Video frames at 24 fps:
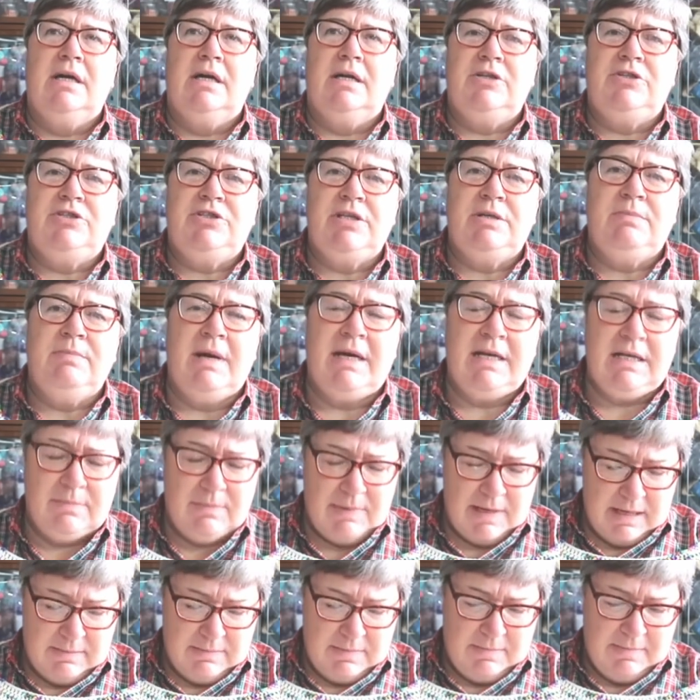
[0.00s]
and she'd made a
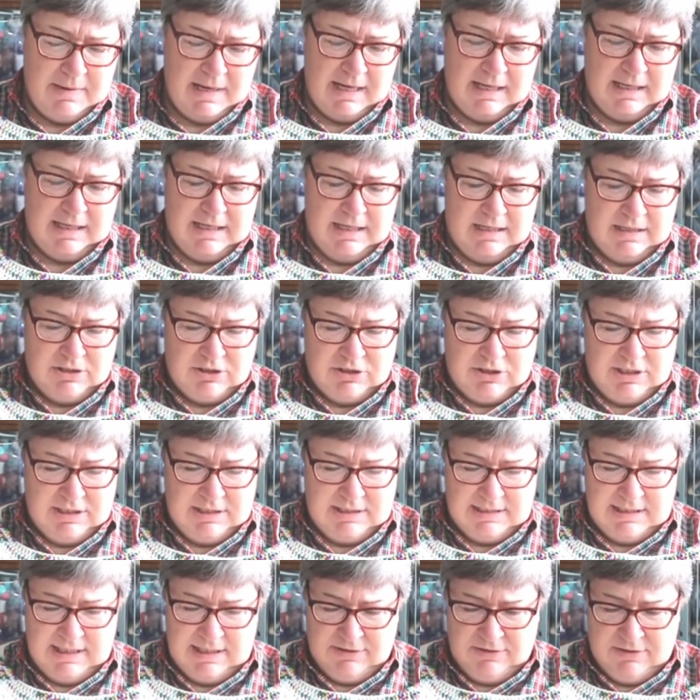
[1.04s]
baby blanket and
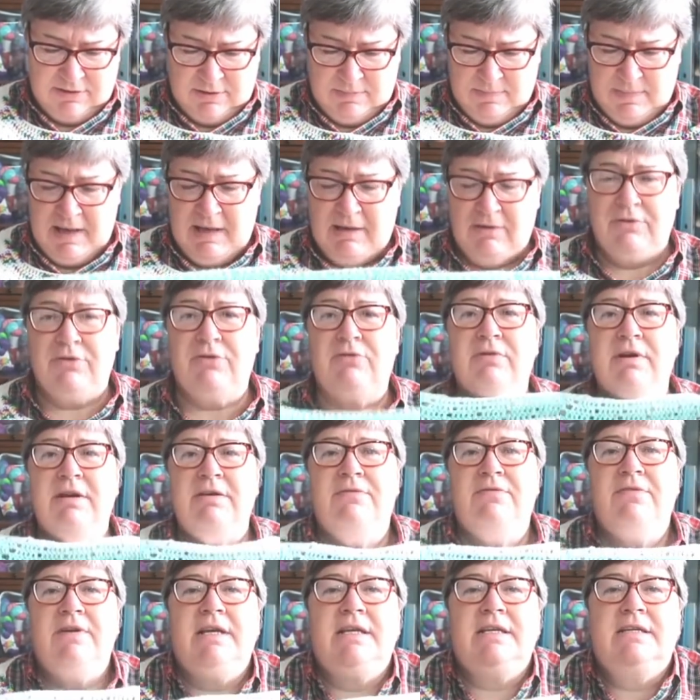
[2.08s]
she said that about
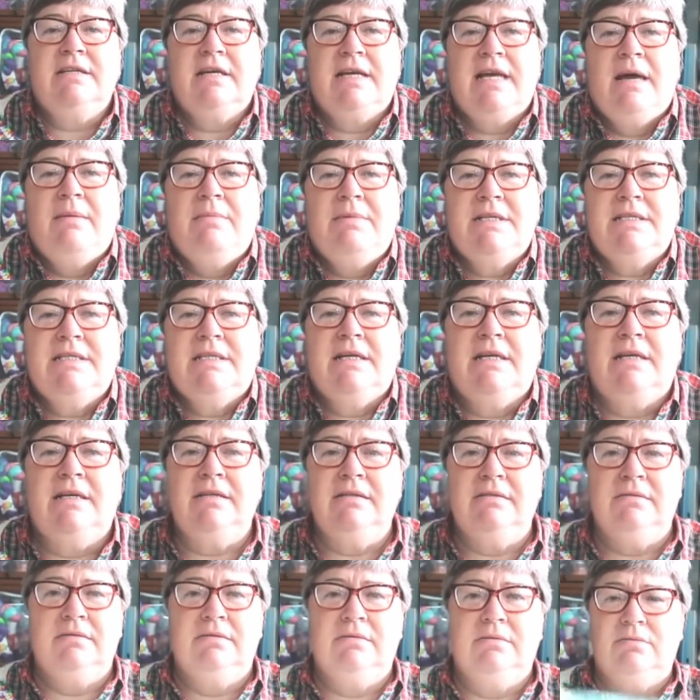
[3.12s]
three feet
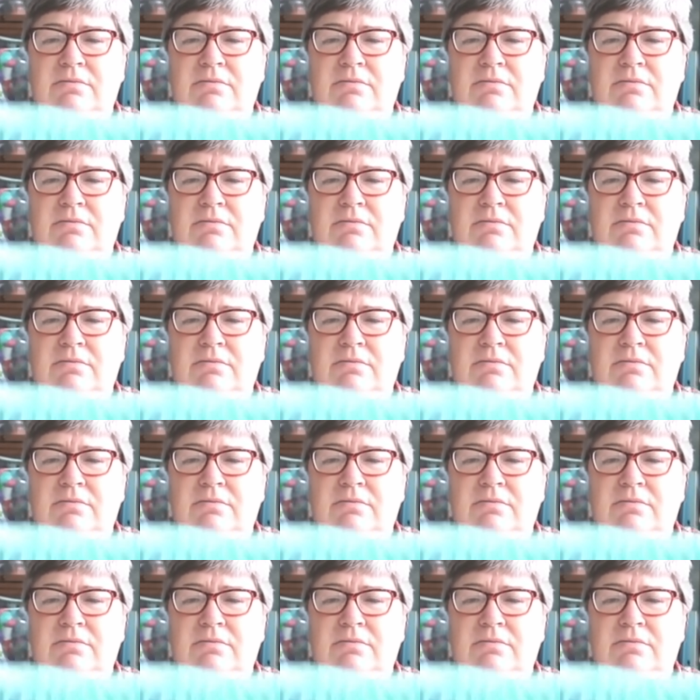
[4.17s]
diameter,